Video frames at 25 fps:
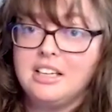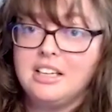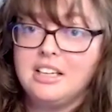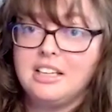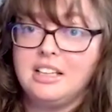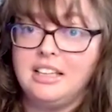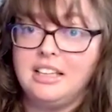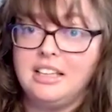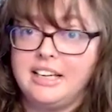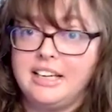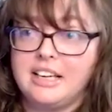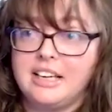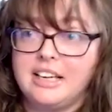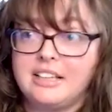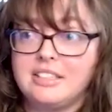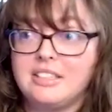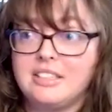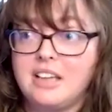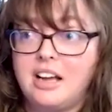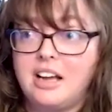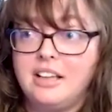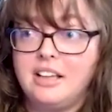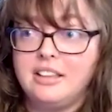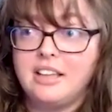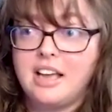clinics
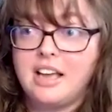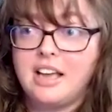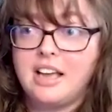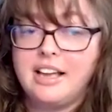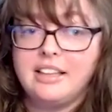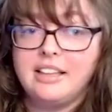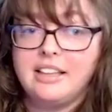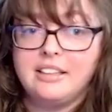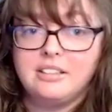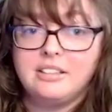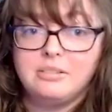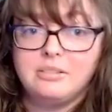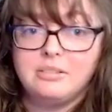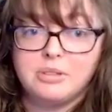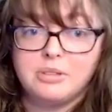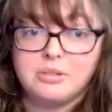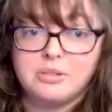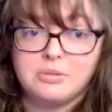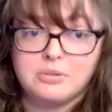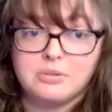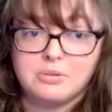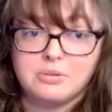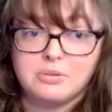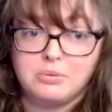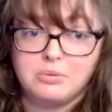on the island, which
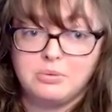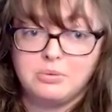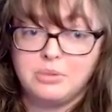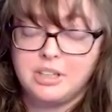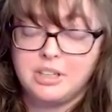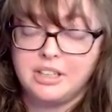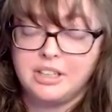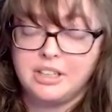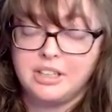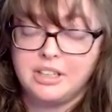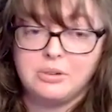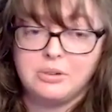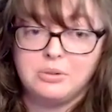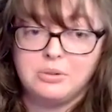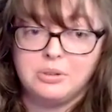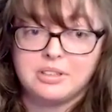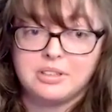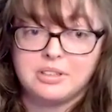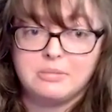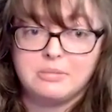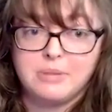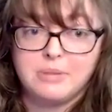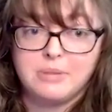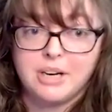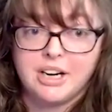was a really cool
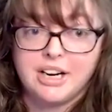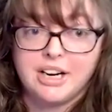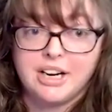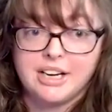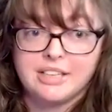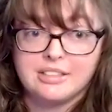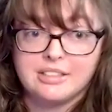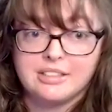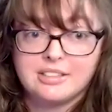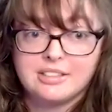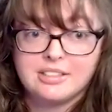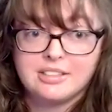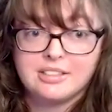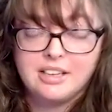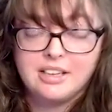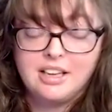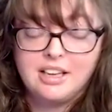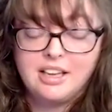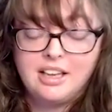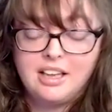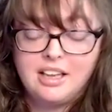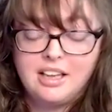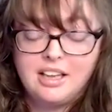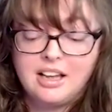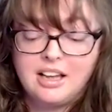experience.
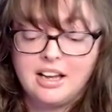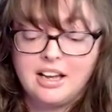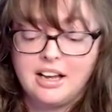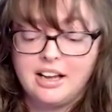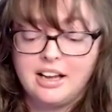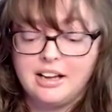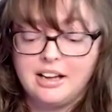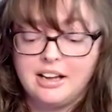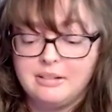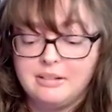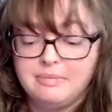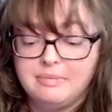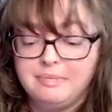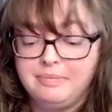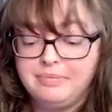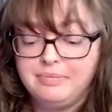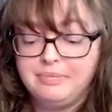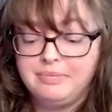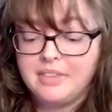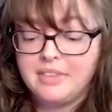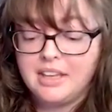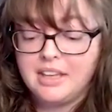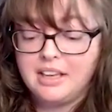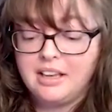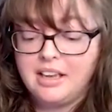Um,
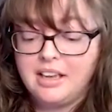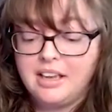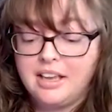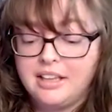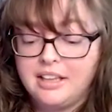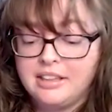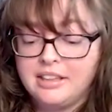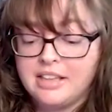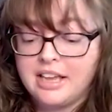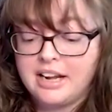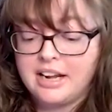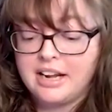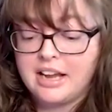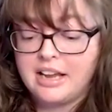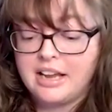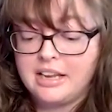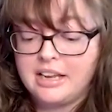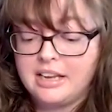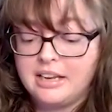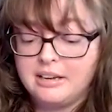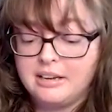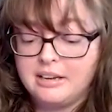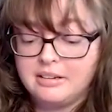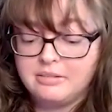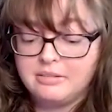and then
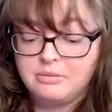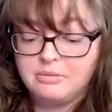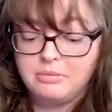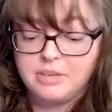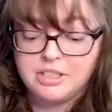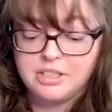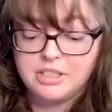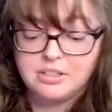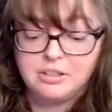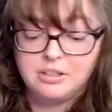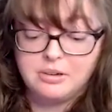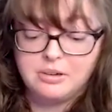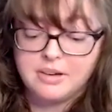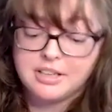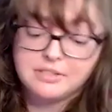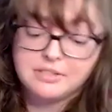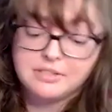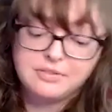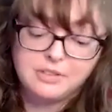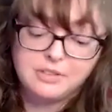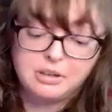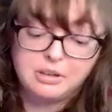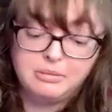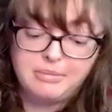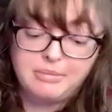I went to the US
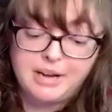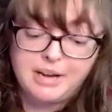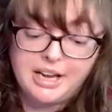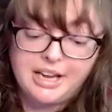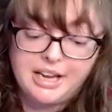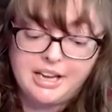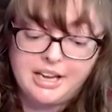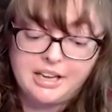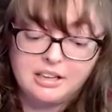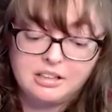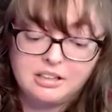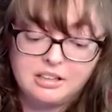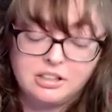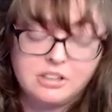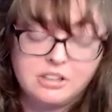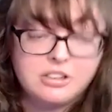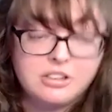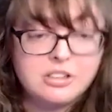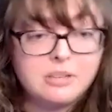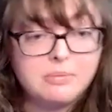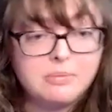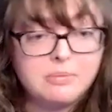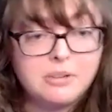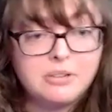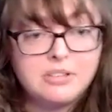for my
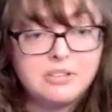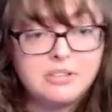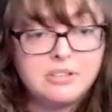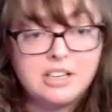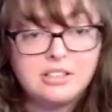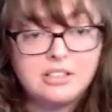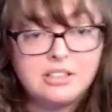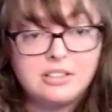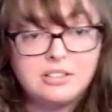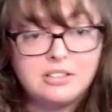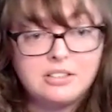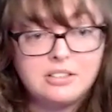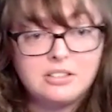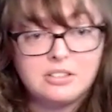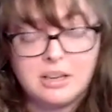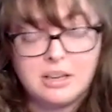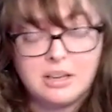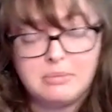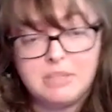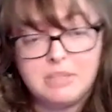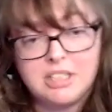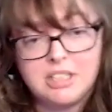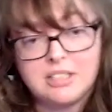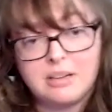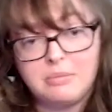clerkship rotation. So
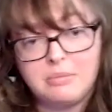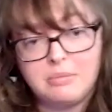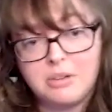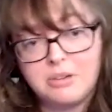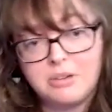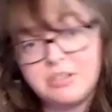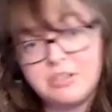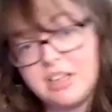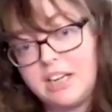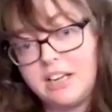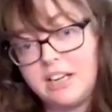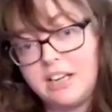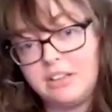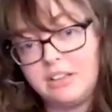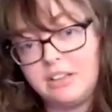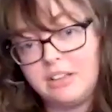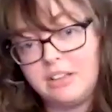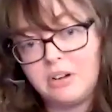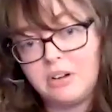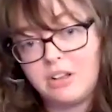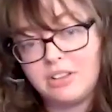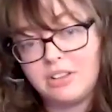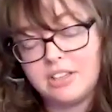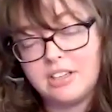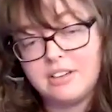that means I'm rotating
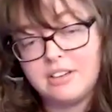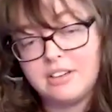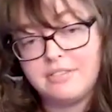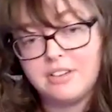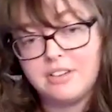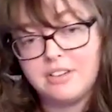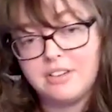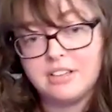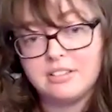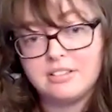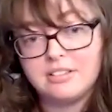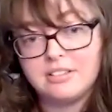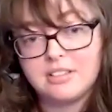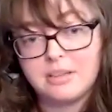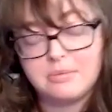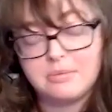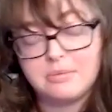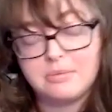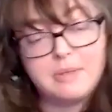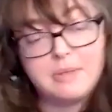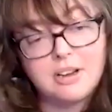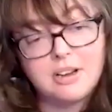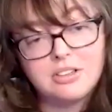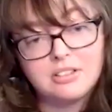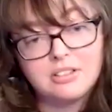through all the different
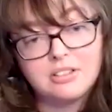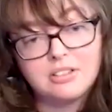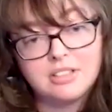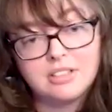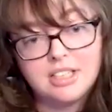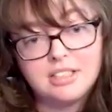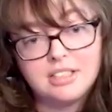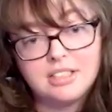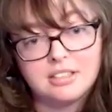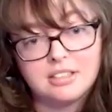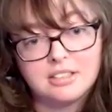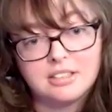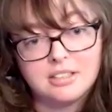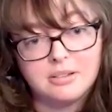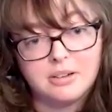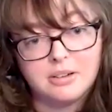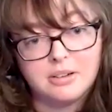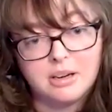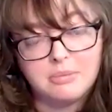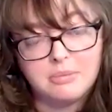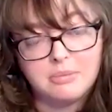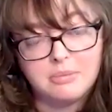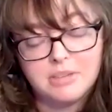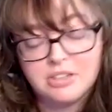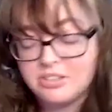subspecialties to see what
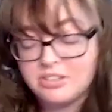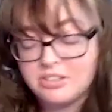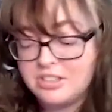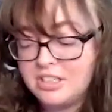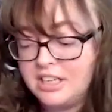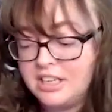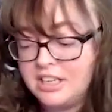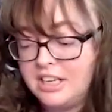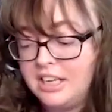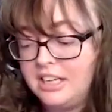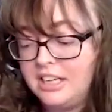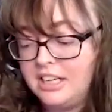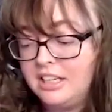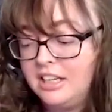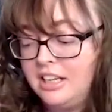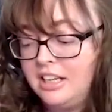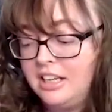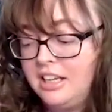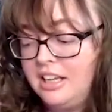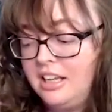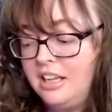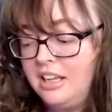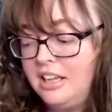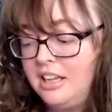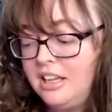I'm interested in.
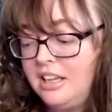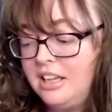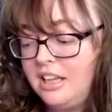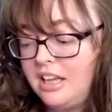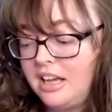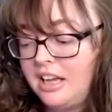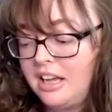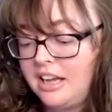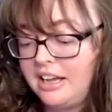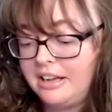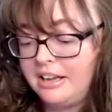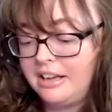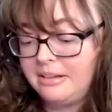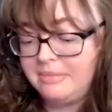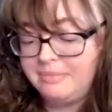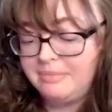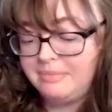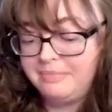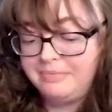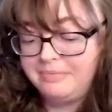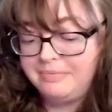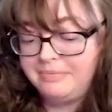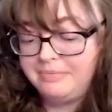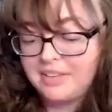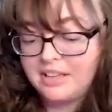
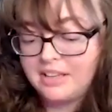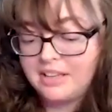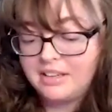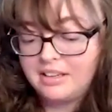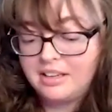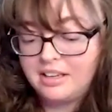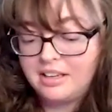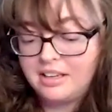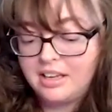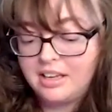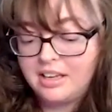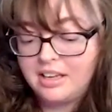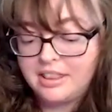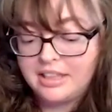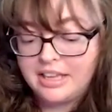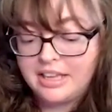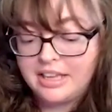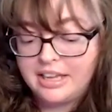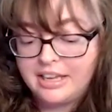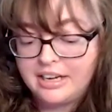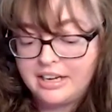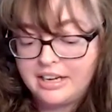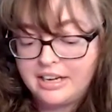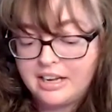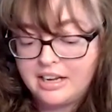Um, and
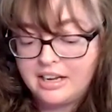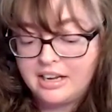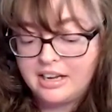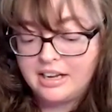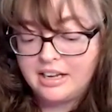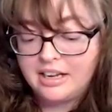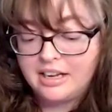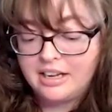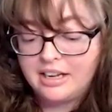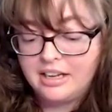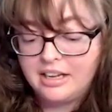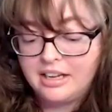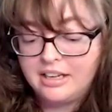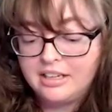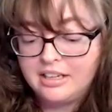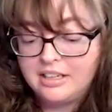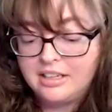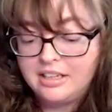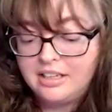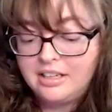then uh,